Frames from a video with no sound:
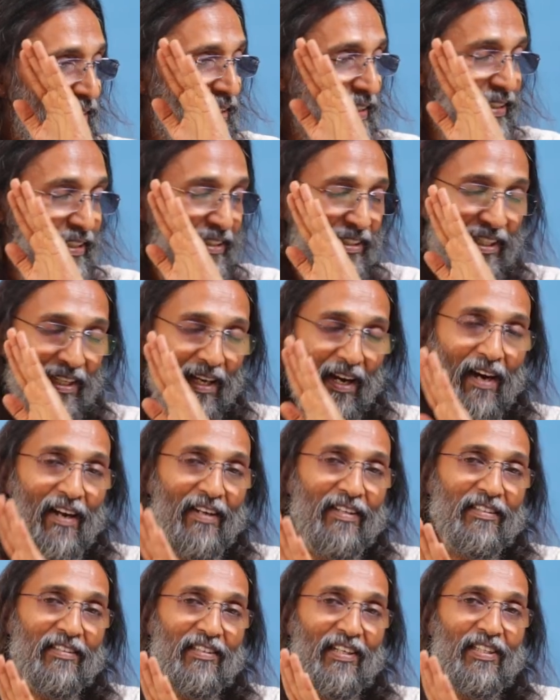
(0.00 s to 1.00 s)
It is an
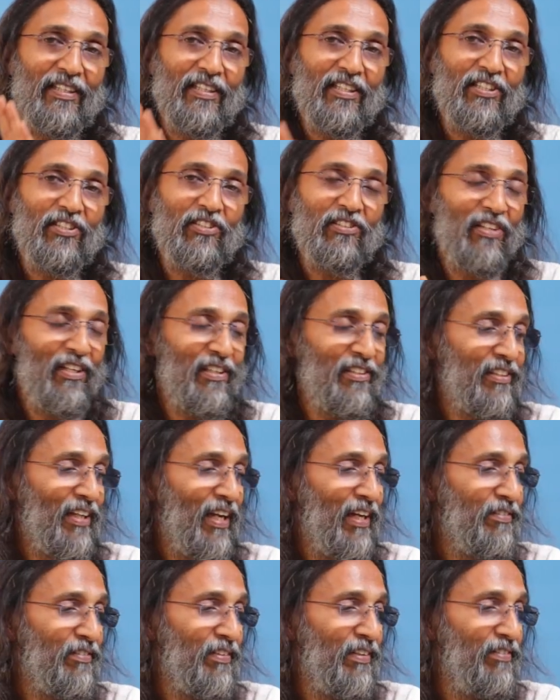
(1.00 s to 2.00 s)
unconditional
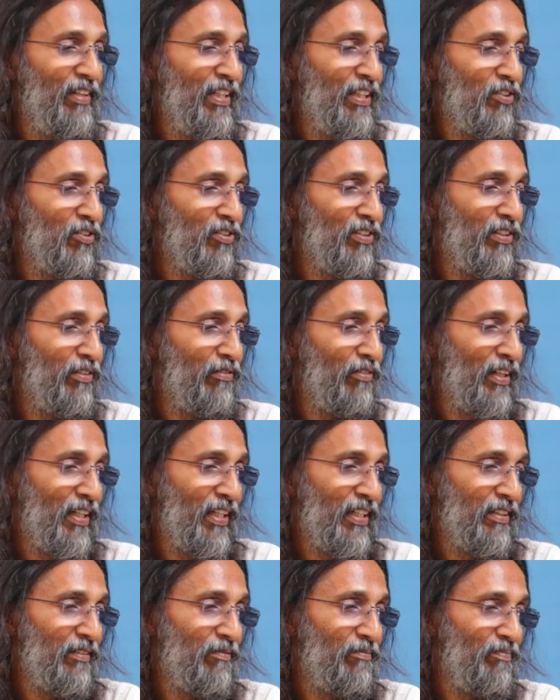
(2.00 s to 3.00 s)
self-giving to the
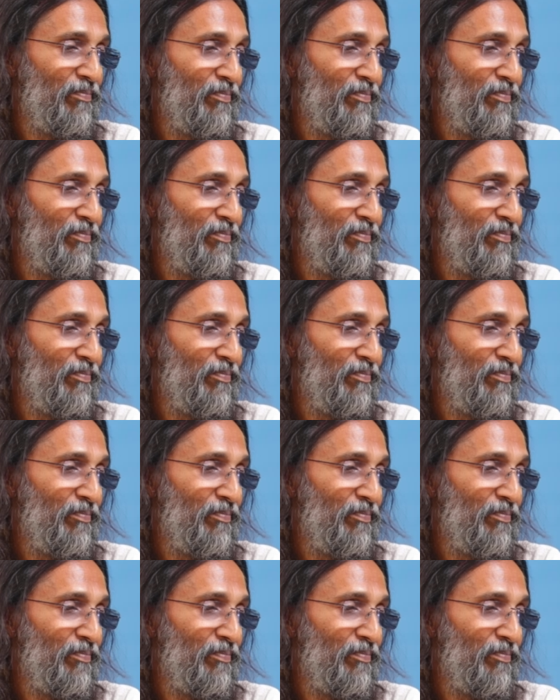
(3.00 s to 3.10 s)
divine.